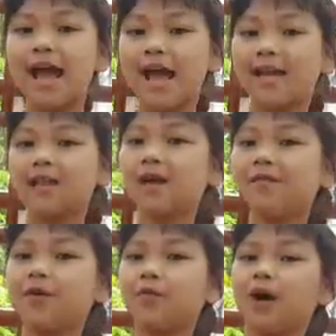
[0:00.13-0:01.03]
Hello
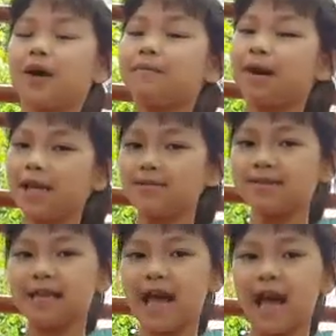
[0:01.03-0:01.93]
everyone, my
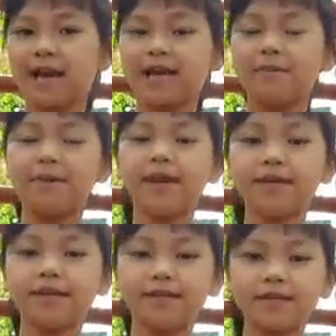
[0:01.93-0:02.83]
name's Anne. I'm
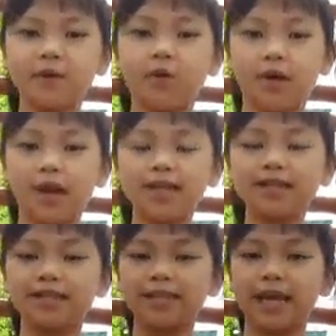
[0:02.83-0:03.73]
8 years old and
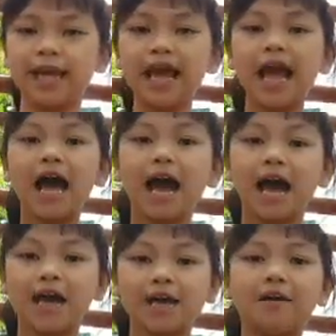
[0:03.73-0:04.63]
today
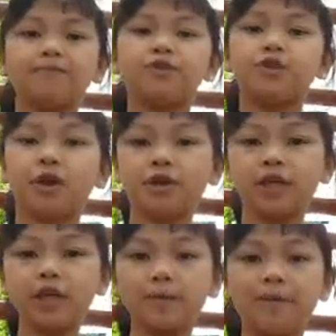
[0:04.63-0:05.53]
I am
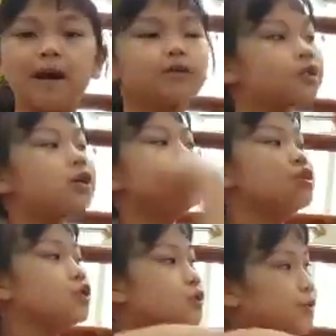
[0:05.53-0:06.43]
talking about
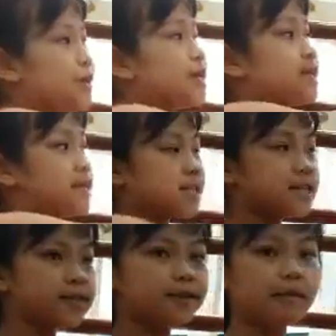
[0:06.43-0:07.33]
trees.
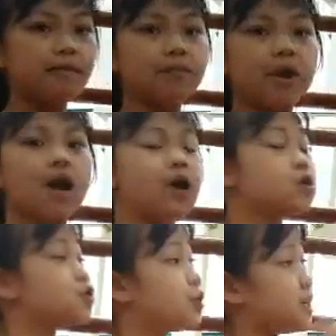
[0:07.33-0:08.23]

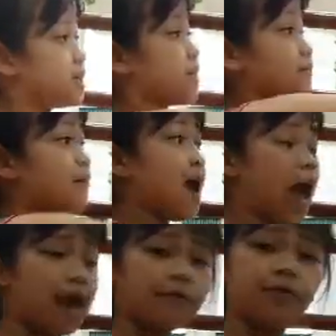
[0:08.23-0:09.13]
Trees are
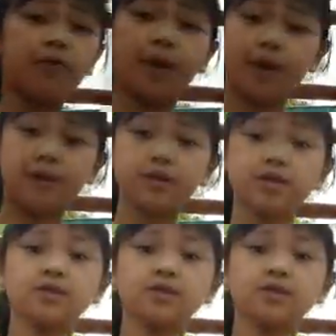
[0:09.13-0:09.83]
everywhere.